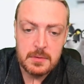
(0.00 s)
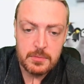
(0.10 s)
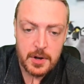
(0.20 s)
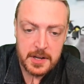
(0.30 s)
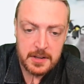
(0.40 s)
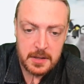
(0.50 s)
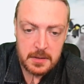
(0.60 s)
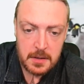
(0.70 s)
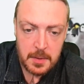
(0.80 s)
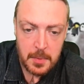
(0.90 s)
riding
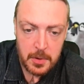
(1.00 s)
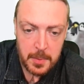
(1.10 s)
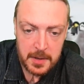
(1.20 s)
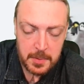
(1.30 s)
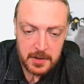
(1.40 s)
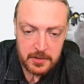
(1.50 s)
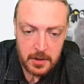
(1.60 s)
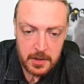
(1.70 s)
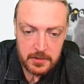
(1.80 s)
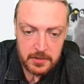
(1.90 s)
a moped, but it's
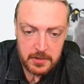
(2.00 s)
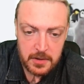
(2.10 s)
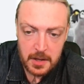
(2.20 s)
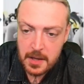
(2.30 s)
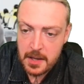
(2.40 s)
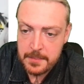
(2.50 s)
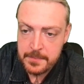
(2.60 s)
not, it's just, okay.